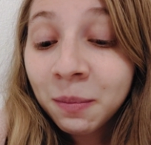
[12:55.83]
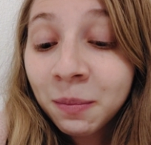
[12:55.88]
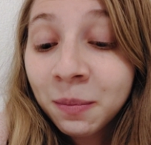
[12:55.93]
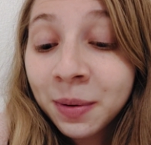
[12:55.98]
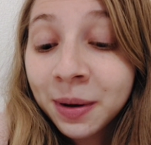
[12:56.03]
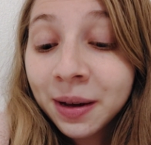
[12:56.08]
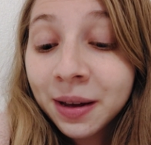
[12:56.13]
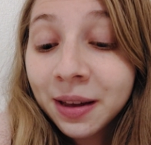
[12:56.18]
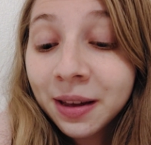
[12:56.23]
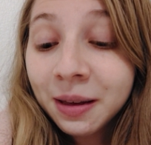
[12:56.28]

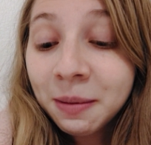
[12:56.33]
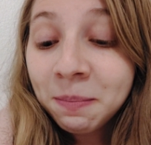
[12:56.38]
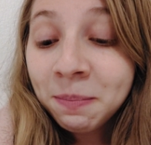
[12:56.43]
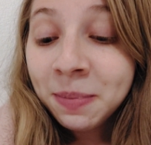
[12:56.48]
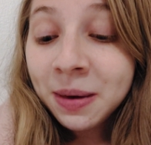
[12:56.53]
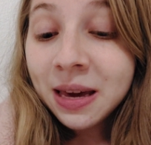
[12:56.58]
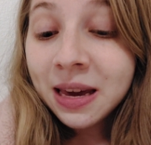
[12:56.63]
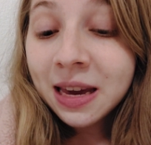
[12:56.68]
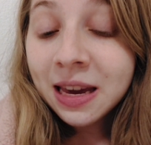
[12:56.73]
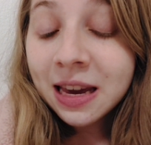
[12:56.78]
But
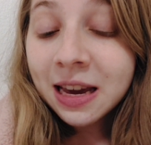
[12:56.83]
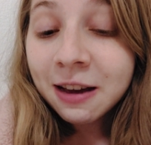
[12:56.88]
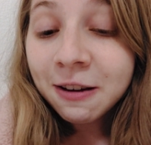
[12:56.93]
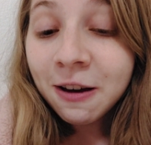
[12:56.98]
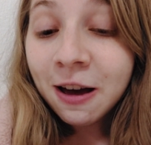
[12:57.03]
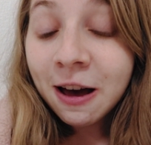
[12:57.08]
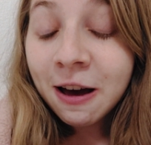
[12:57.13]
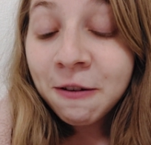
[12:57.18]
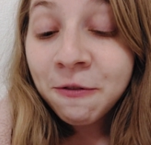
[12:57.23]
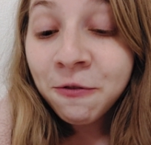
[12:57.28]
being
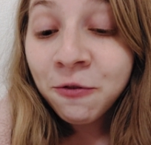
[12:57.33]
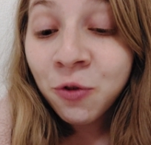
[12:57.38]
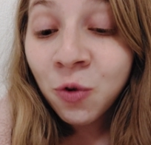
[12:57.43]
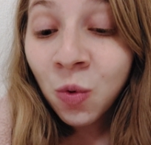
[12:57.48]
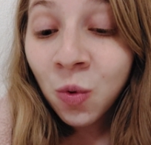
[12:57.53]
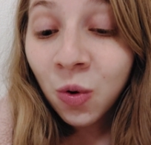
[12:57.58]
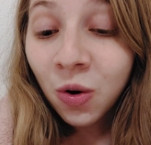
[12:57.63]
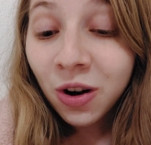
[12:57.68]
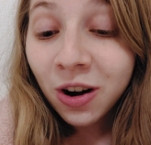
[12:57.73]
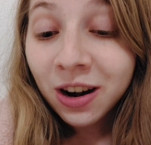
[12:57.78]
a
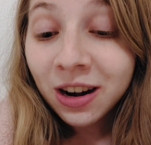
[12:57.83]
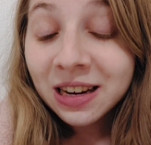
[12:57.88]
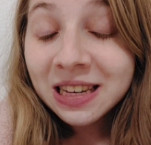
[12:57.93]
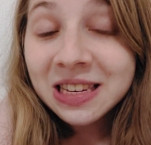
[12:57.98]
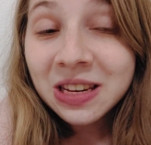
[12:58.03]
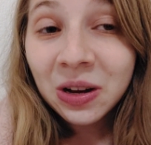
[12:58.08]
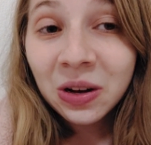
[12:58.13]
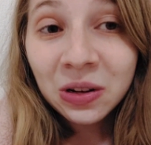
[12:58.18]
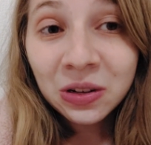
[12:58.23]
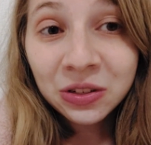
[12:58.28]
4
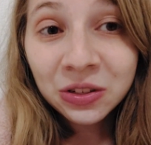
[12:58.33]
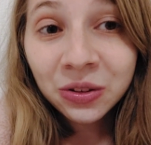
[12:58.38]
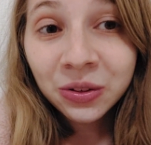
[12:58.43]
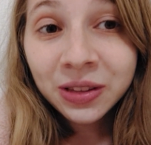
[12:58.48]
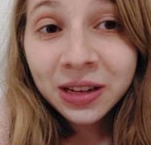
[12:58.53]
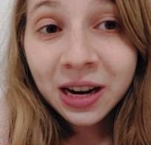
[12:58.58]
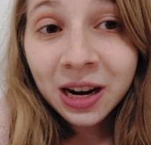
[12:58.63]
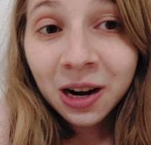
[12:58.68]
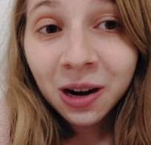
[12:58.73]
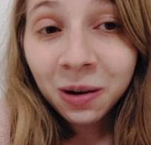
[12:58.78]
is also
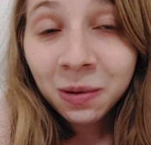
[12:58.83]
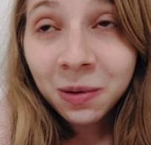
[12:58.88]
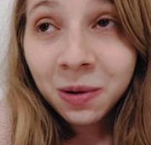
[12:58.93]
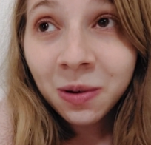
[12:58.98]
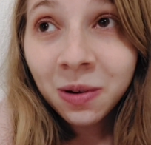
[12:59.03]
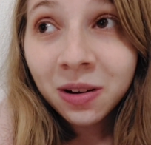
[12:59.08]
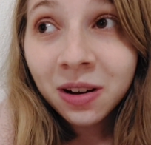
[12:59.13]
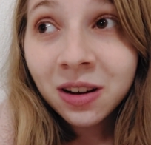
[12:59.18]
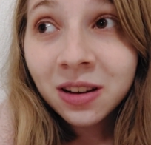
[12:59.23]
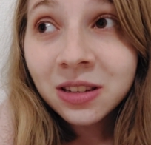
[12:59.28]

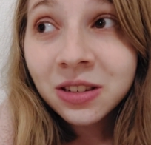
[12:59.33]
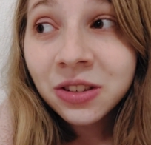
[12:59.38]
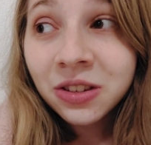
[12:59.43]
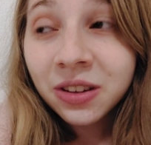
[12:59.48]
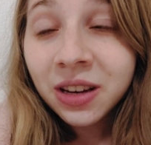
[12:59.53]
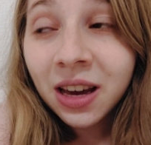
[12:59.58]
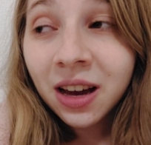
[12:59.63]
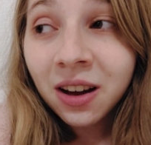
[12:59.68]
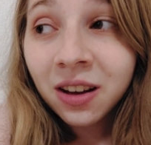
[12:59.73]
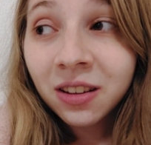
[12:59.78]
terrible, because
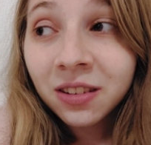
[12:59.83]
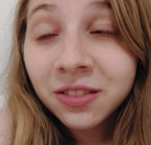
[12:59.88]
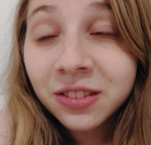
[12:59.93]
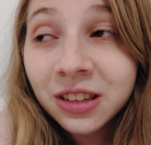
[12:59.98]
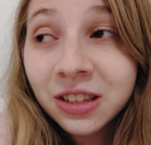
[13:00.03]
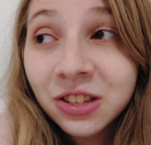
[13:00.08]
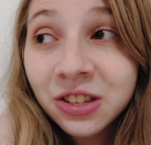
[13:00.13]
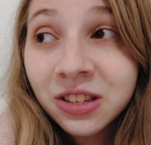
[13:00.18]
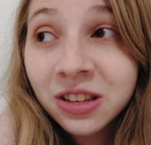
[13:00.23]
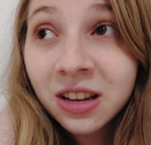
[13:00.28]
you get all of
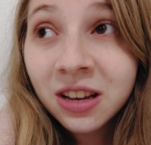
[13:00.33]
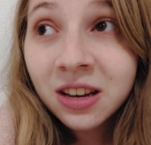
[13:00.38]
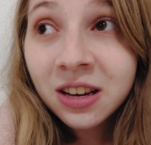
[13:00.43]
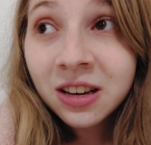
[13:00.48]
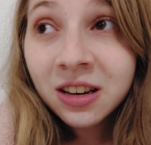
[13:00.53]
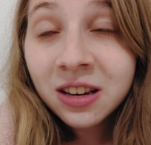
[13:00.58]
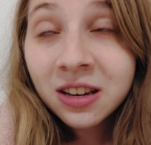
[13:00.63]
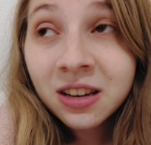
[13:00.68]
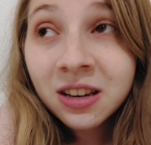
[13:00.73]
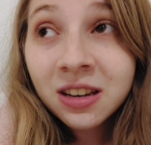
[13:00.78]
this
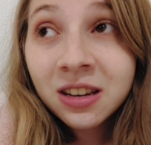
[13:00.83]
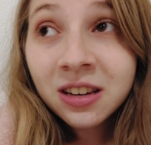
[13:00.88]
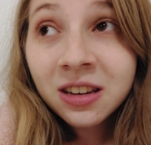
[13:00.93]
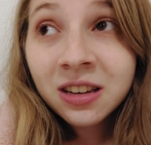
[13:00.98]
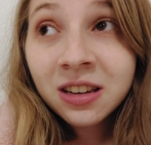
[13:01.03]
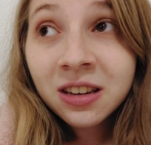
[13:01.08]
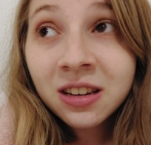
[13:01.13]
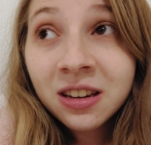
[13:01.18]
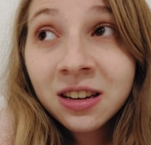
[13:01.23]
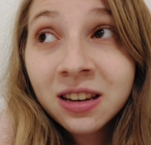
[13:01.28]

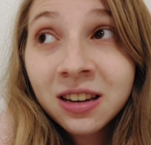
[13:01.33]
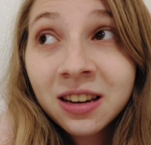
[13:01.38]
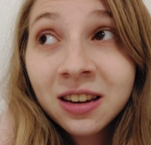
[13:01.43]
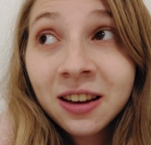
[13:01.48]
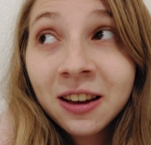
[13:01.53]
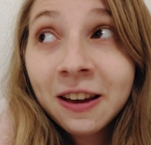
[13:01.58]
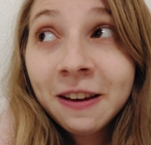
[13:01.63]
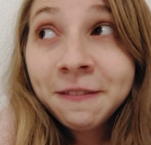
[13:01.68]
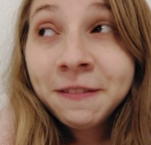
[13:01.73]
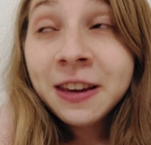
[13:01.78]

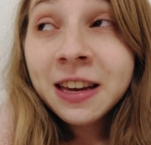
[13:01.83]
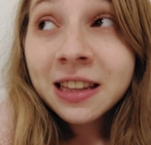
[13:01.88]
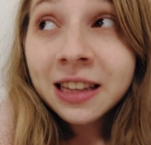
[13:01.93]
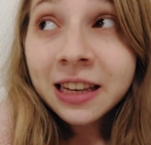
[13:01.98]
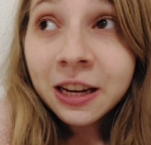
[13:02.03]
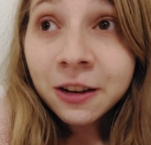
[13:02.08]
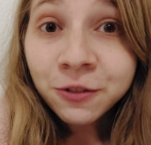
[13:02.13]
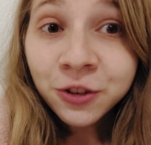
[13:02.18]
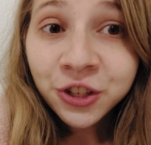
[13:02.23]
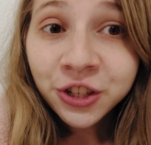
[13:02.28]

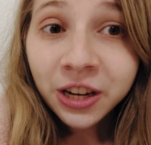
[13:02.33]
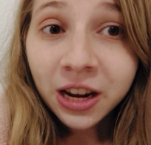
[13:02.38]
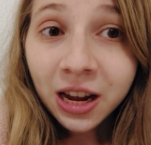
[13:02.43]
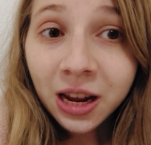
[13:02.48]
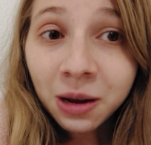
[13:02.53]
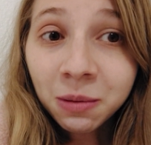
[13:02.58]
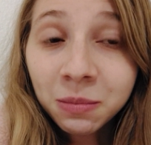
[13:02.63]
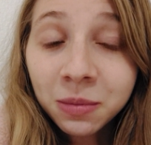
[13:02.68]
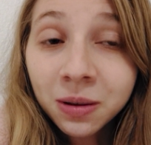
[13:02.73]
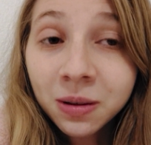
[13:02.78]
feeling of
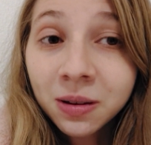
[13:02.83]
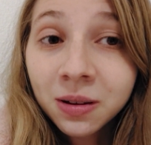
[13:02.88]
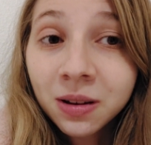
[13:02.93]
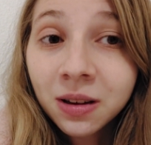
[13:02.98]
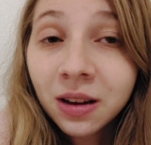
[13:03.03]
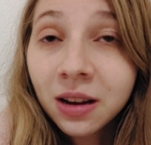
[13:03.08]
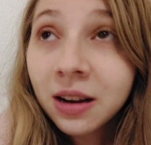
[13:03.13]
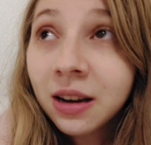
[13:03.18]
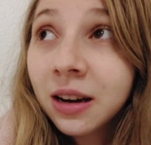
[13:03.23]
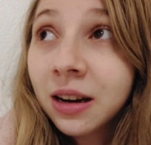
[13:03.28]
shame,
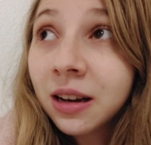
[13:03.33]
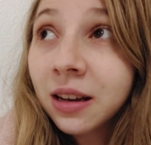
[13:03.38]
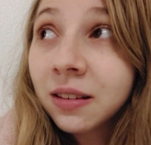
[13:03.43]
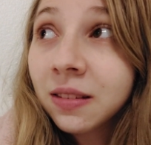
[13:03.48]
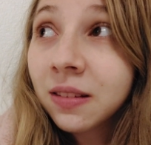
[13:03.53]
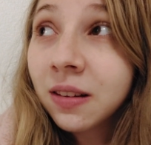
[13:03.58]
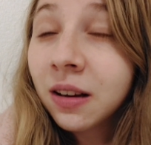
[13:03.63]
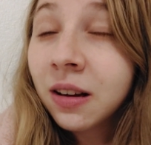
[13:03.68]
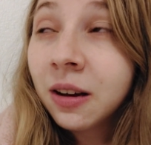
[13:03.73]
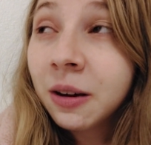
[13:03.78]

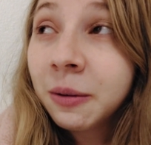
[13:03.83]
and